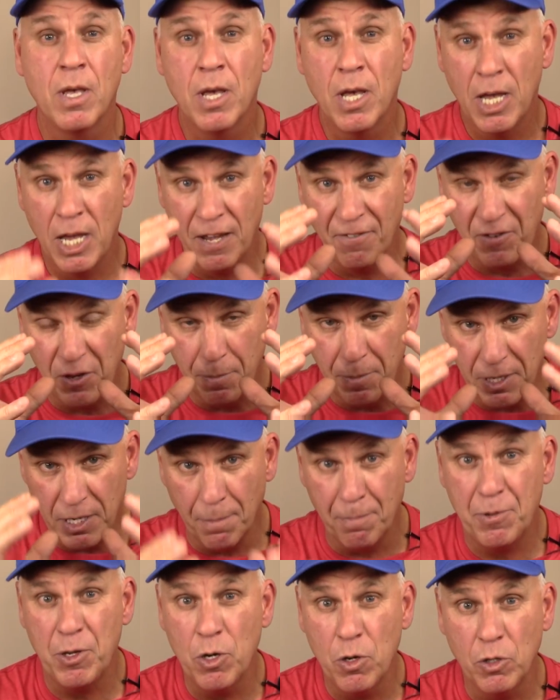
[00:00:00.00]
if you've been
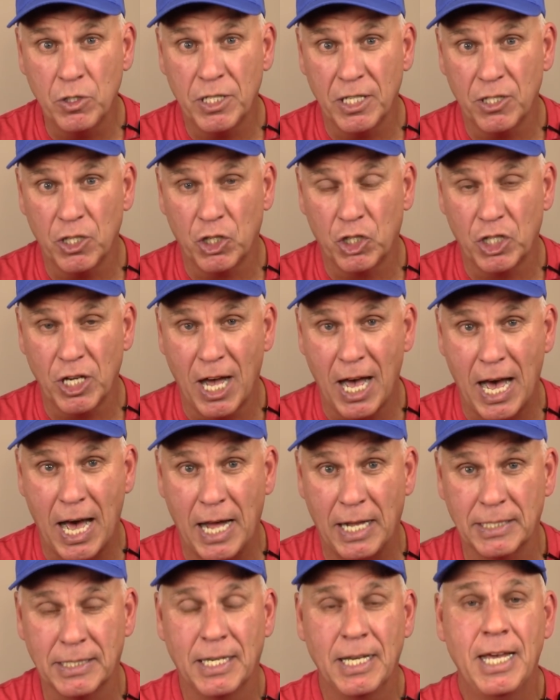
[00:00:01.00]
abused as a
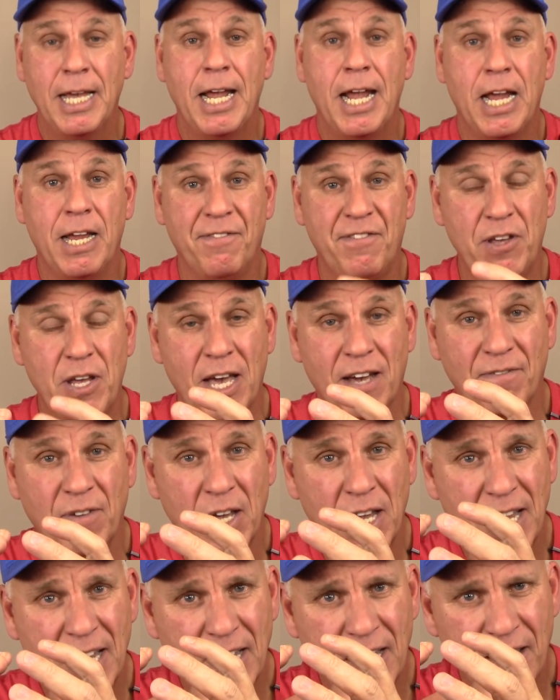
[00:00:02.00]
child, if you have
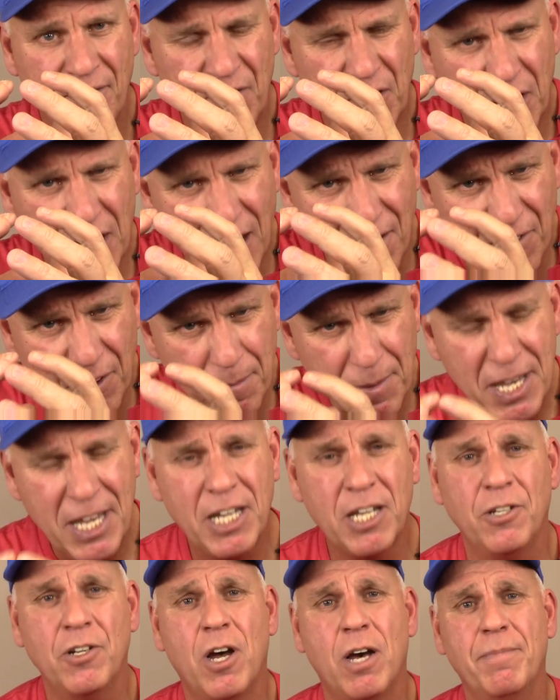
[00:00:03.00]
if you come from
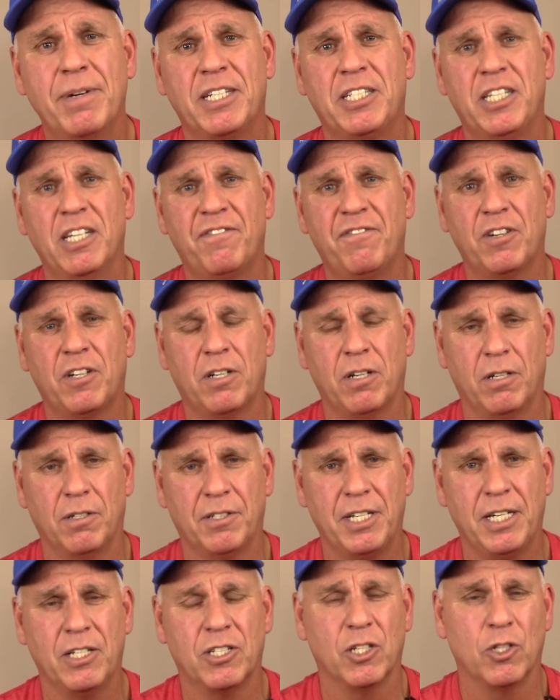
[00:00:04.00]
economic
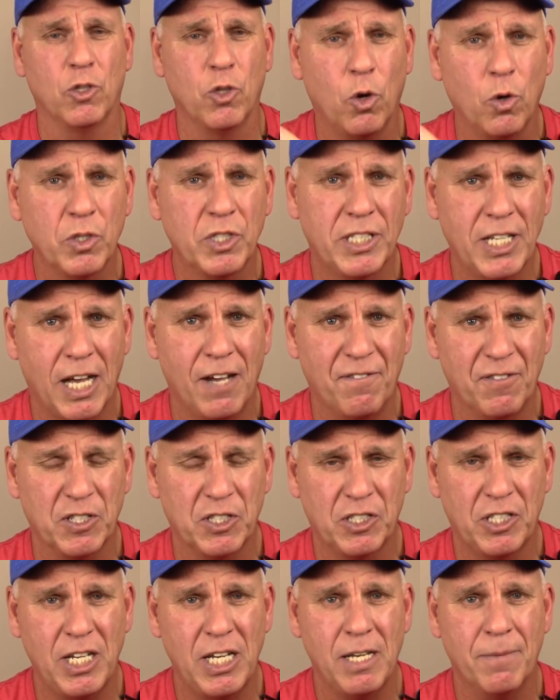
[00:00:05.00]
difficulties and low
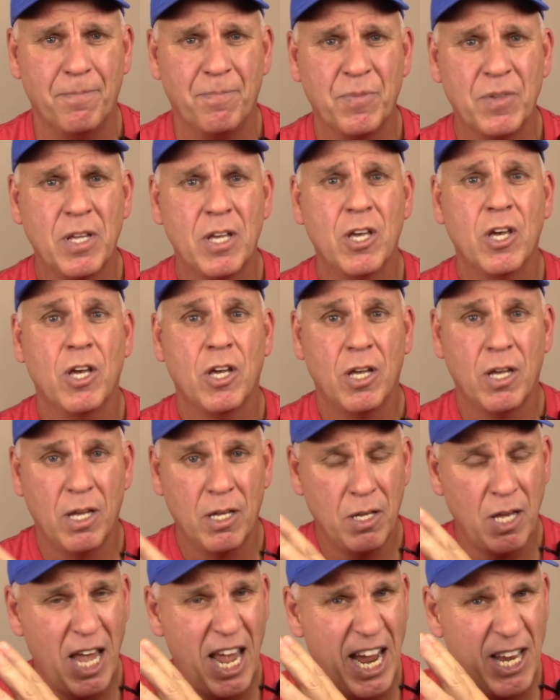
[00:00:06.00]
self-esteem
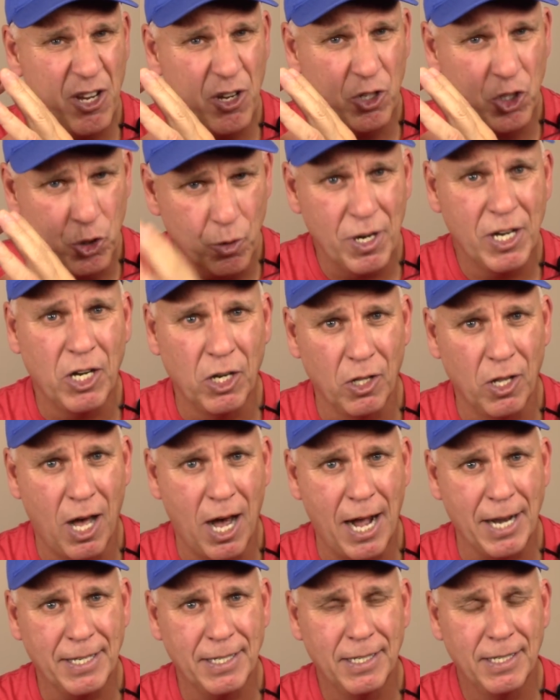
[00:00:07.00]
and you drink a
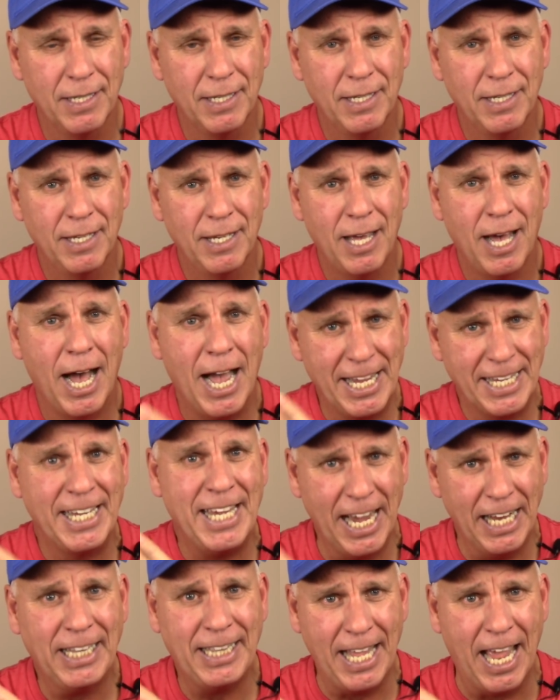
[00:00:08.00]
lot, I
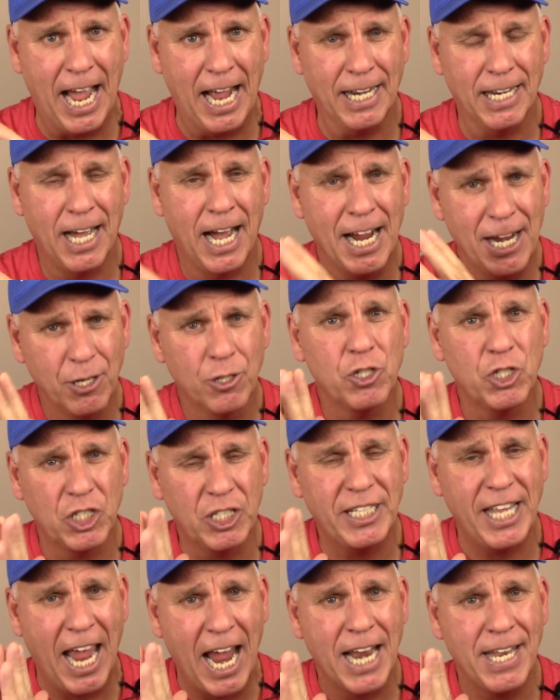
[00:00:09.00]
get that. I
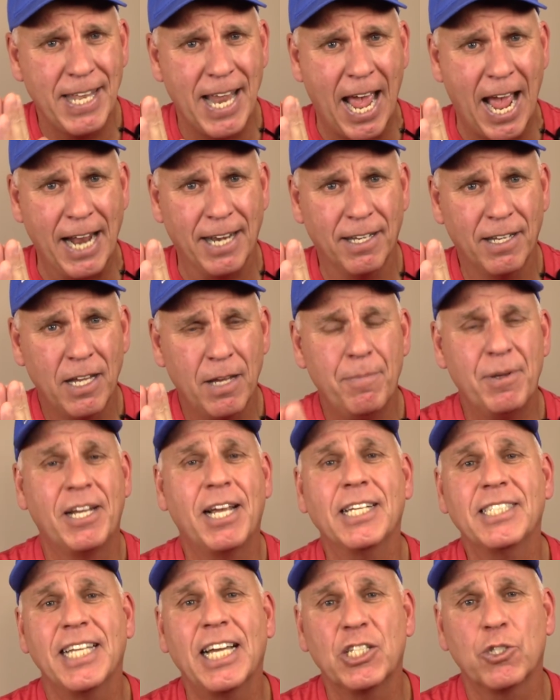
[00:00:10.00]
understand that
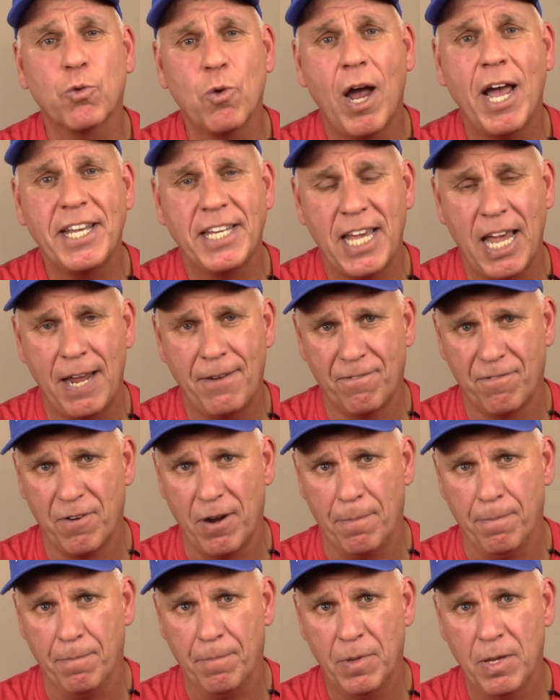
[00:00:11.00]
because that's where I came
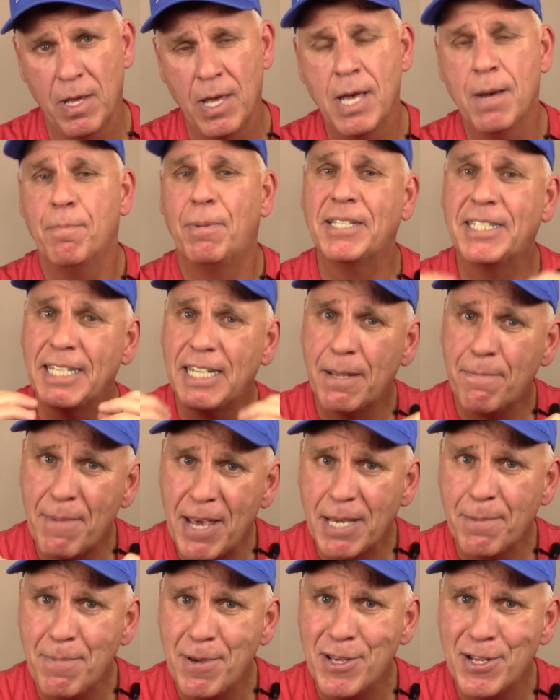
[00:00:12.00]
from. But did it
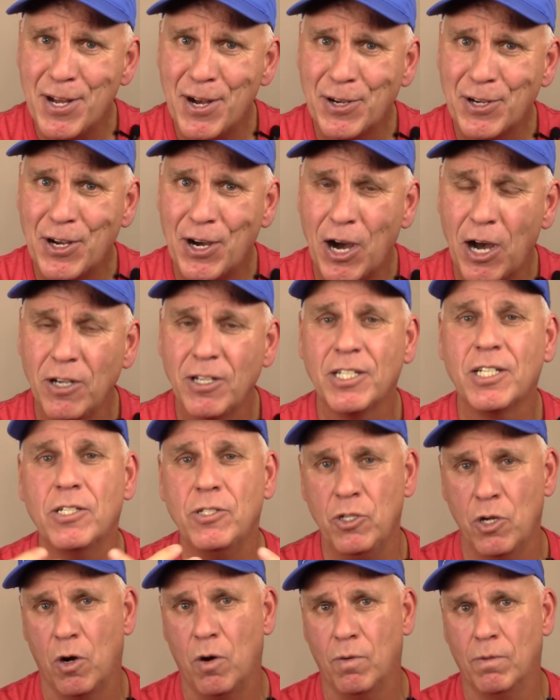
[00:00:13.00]
make me an alcoholic?
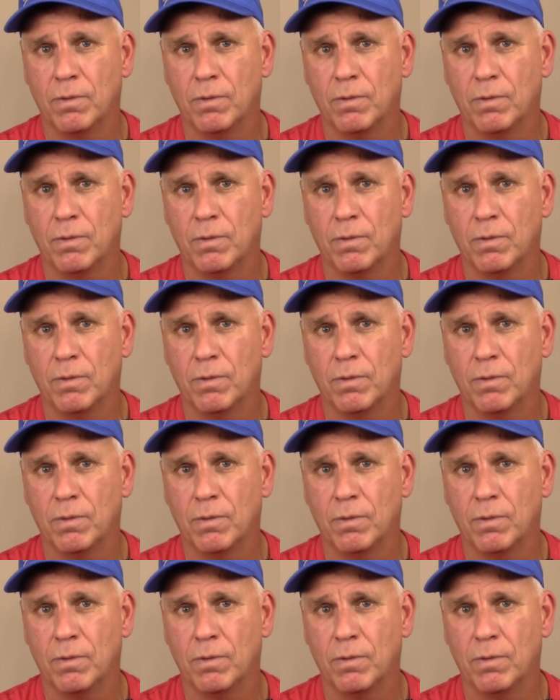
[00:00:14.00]
No.